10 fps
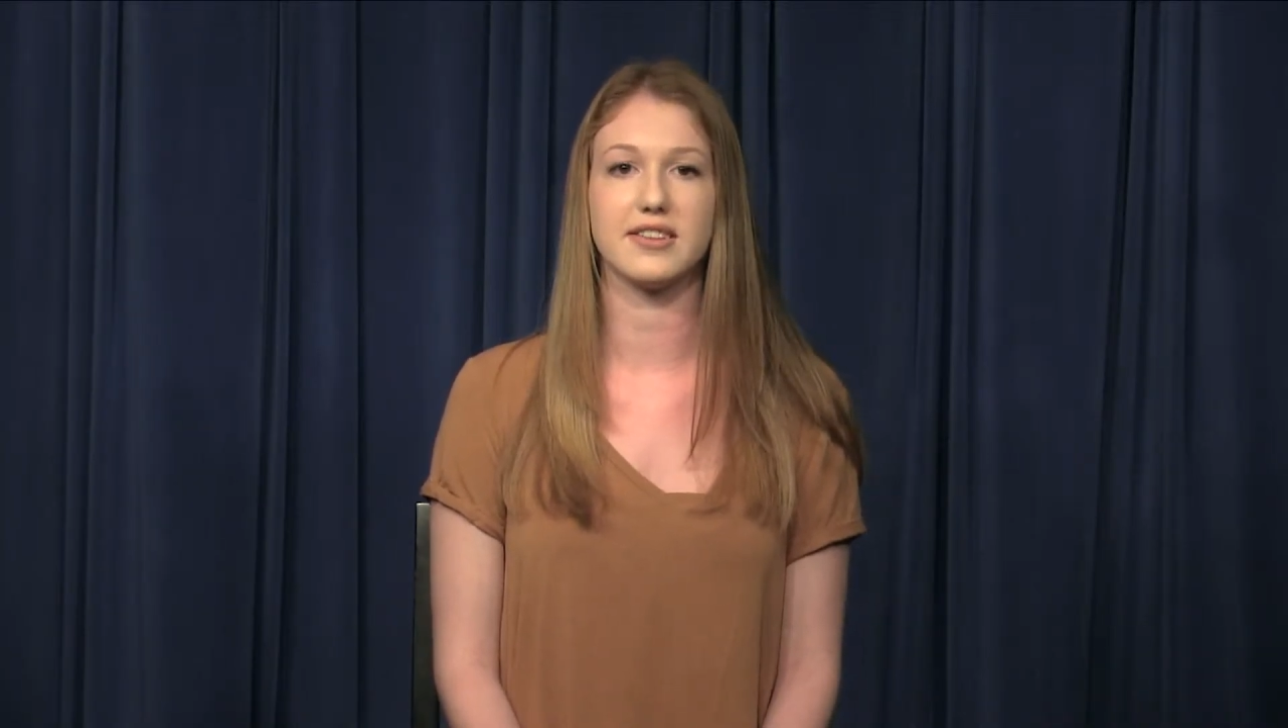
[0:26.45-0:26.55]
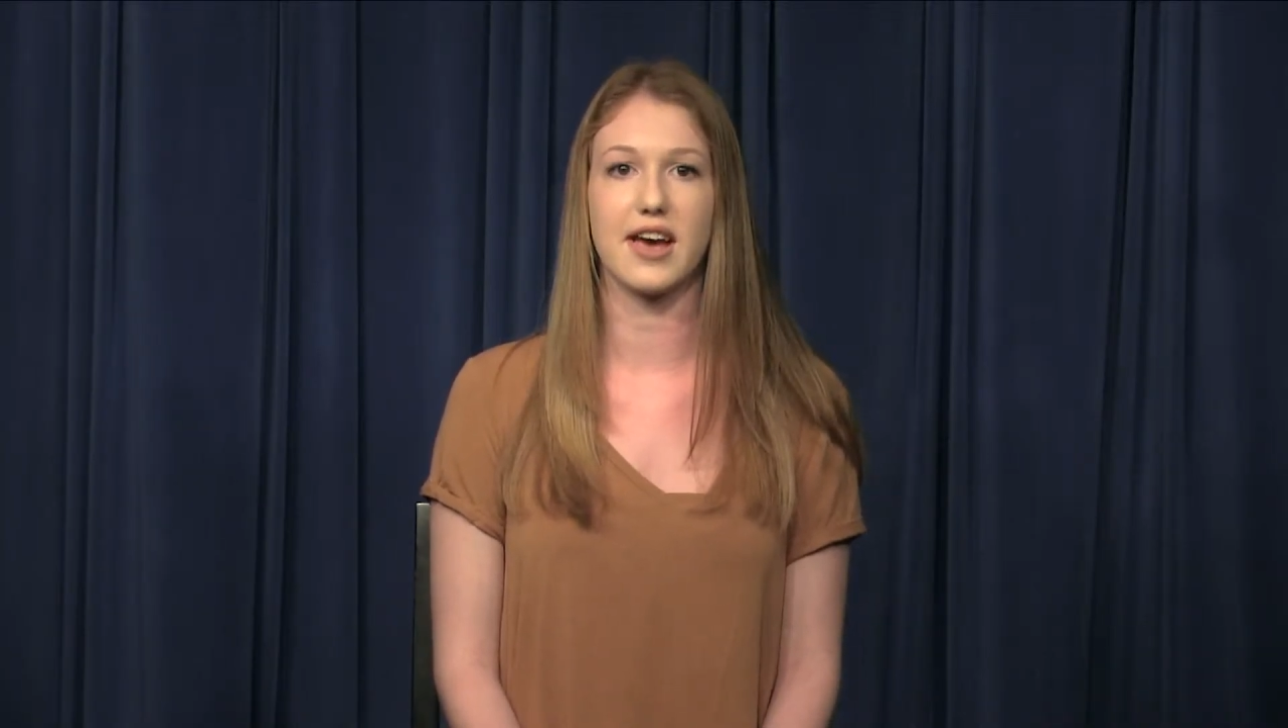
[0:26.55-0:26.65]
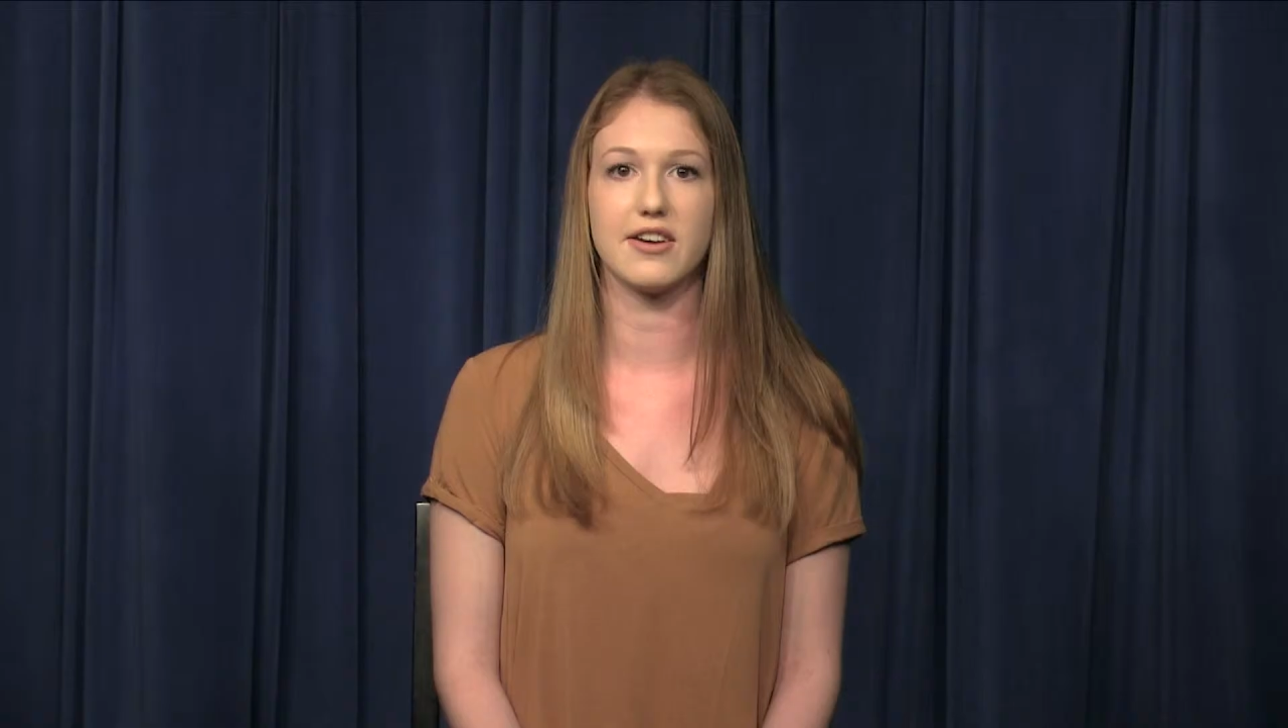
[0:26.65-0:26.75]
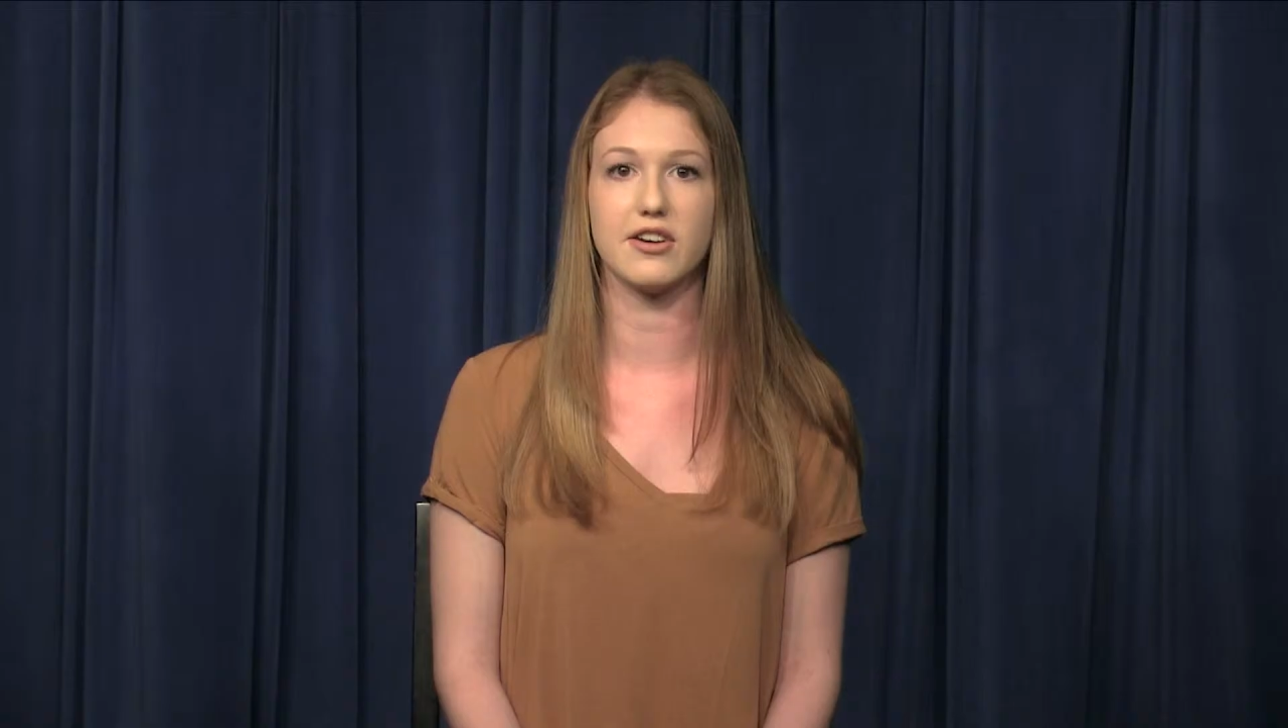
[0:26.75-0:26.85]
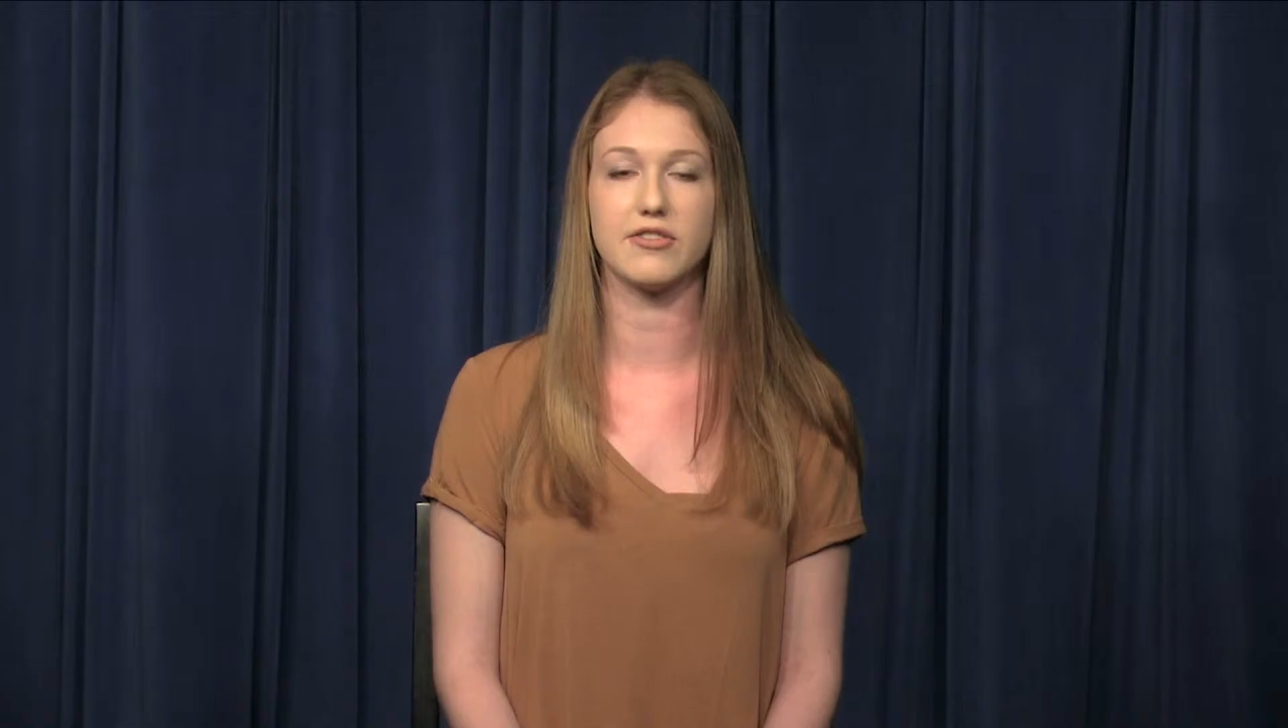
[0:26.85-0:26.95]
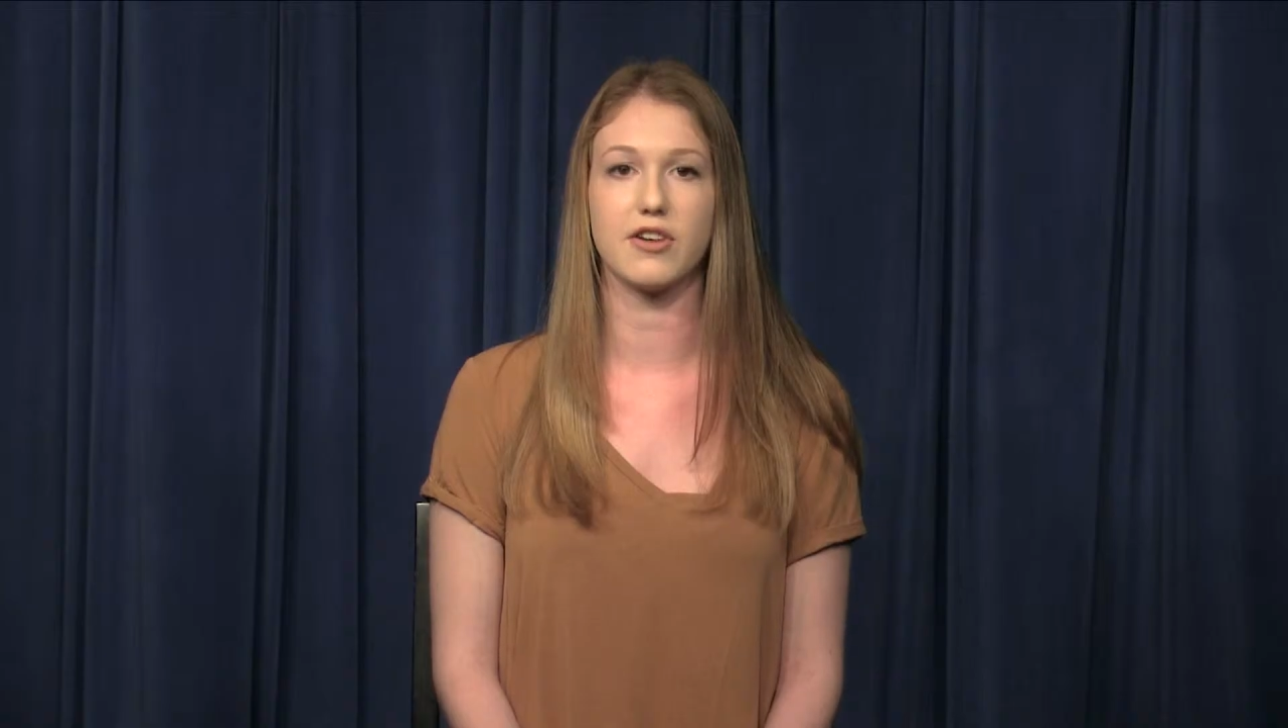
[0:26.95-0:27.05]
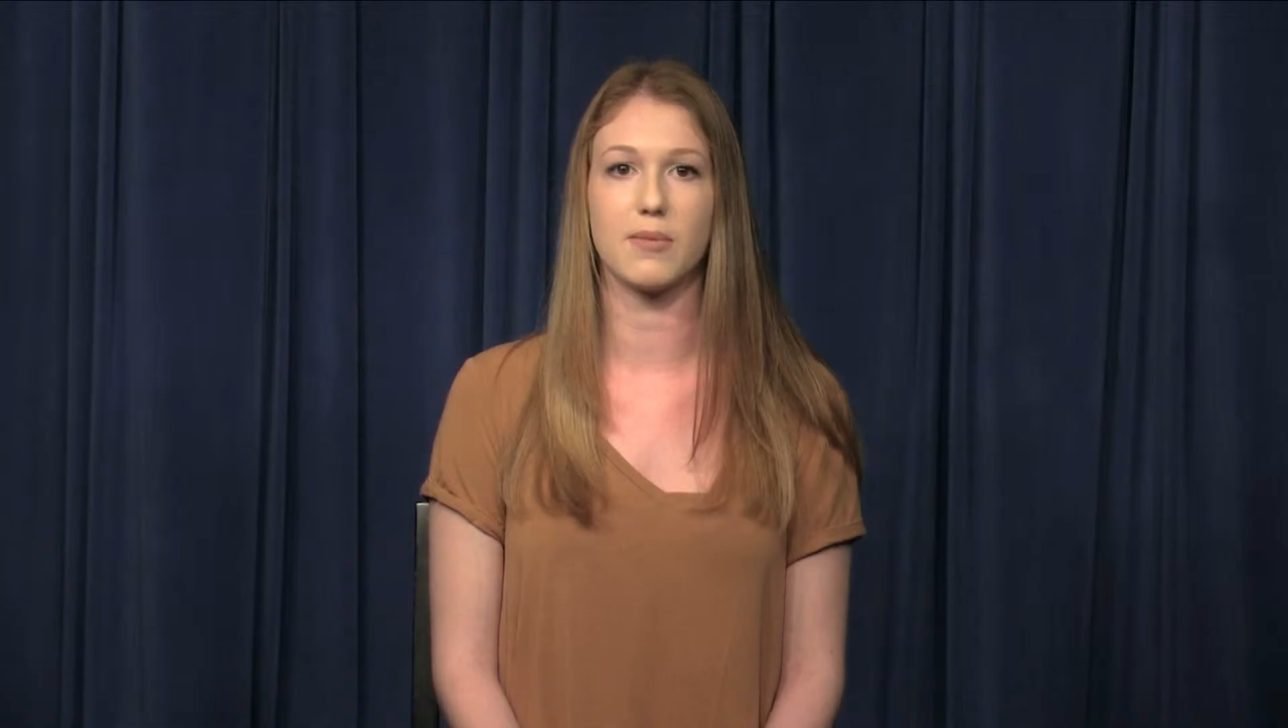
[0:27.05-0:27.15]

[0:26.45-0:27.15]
editor for our